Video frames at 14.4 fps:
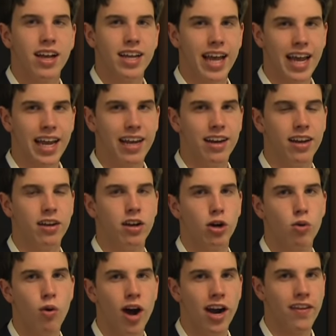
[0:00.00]
gain and
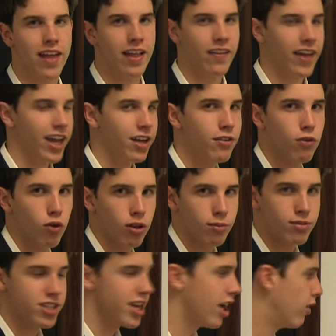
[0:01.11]
acquire that land for
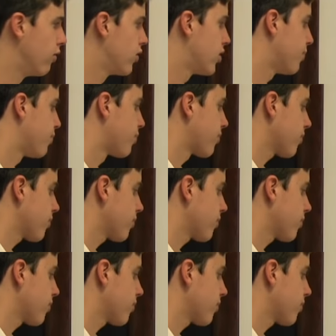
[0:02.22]
themselves.